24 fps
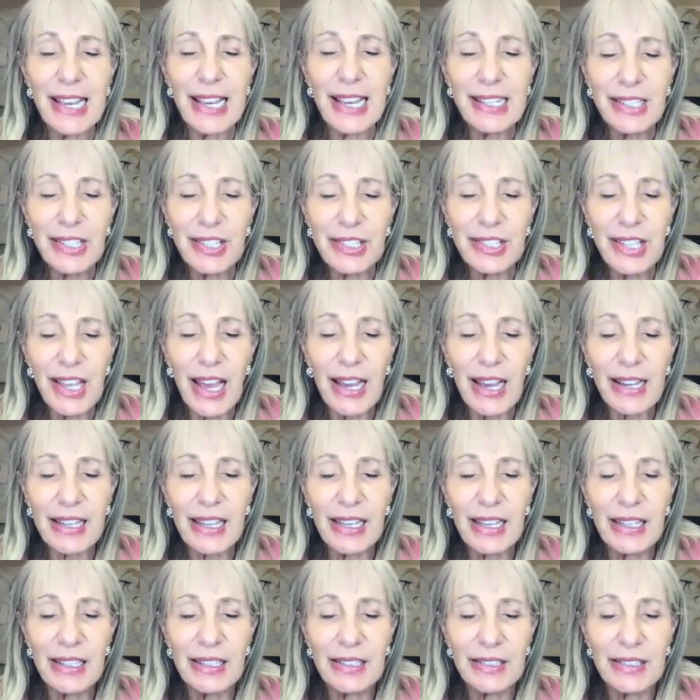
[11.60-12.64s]
Take a
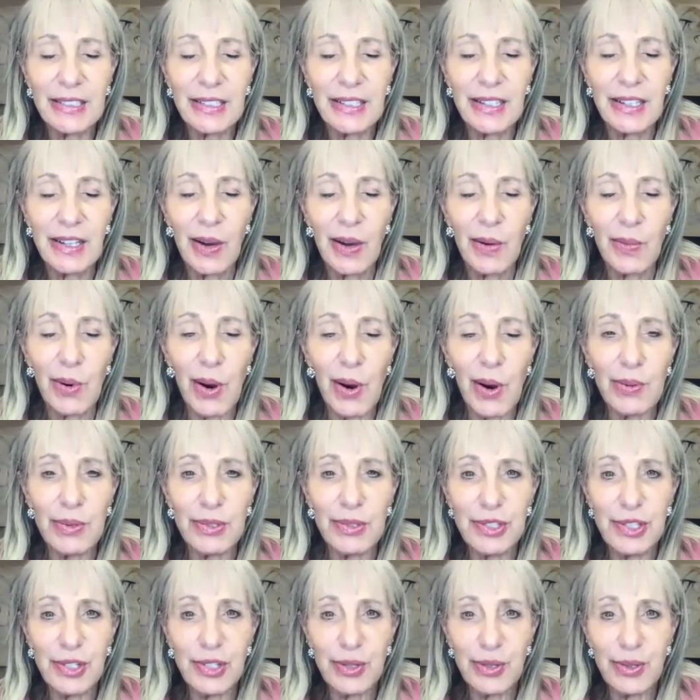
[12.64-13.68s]
second. What
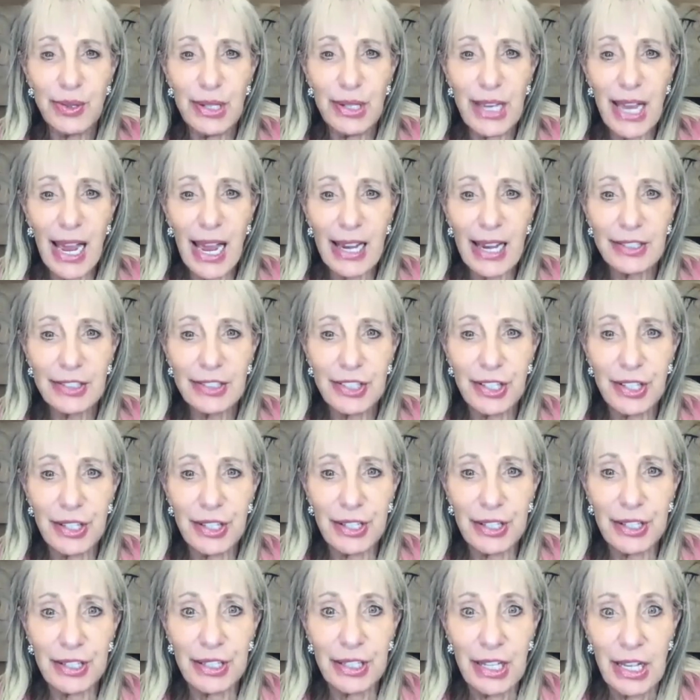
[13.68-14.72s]
was your
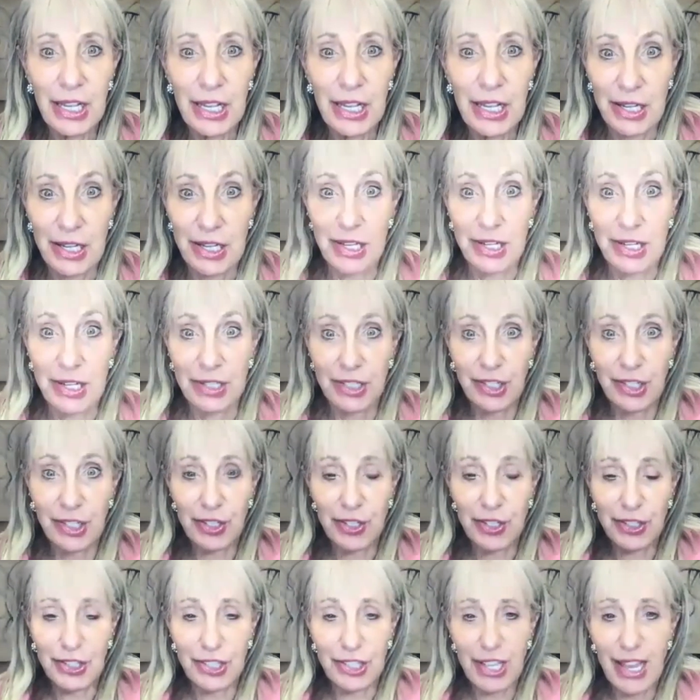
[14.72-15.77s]
reaction?
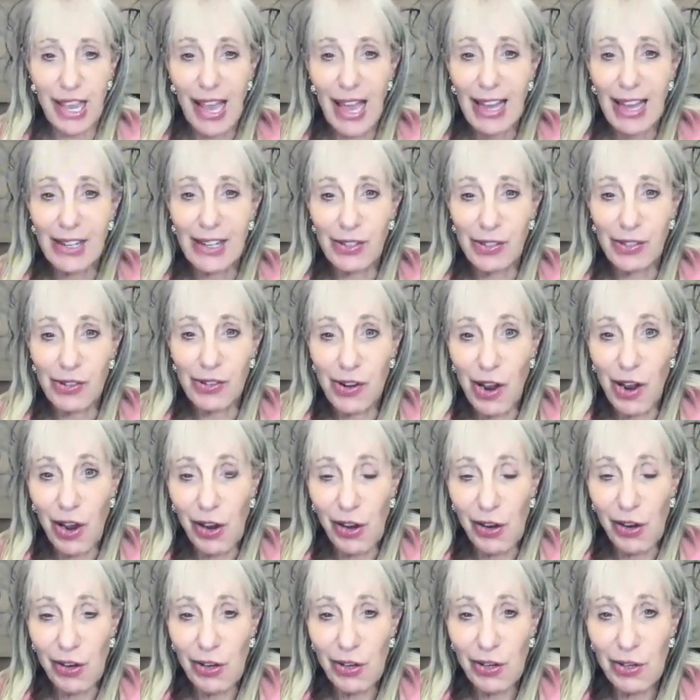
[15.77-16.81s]
Did you say, I don't
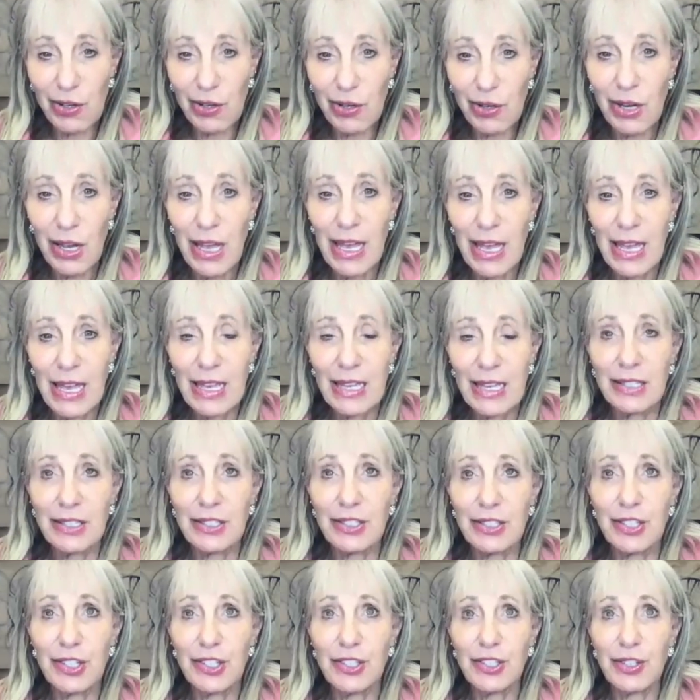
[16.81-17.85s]
know?
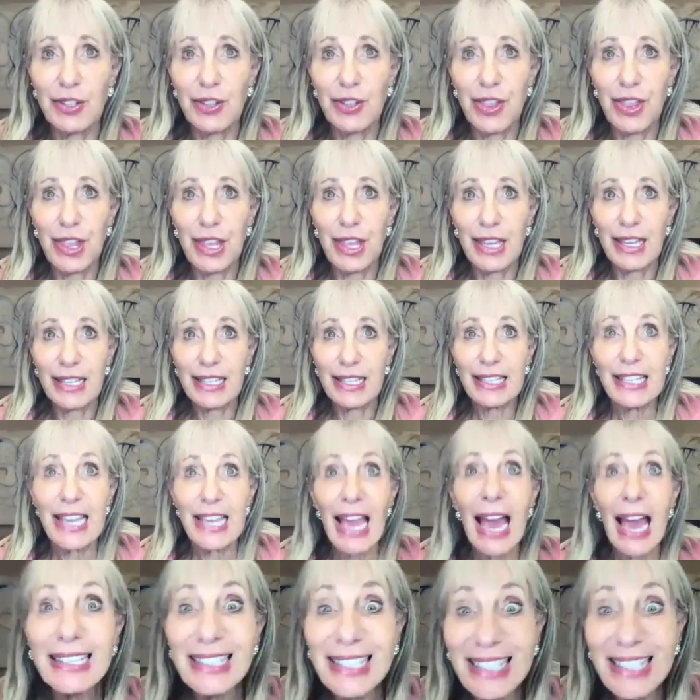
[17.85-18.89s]
Did you think,
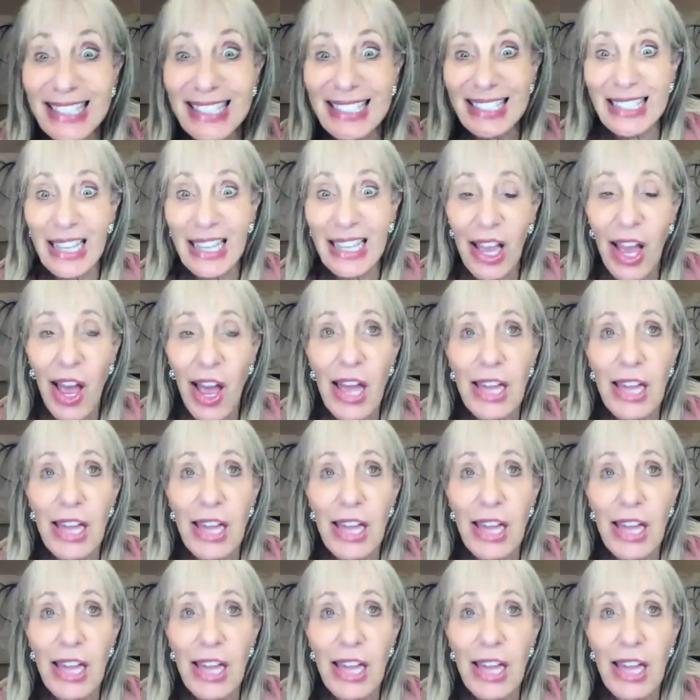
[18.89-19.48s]
yes?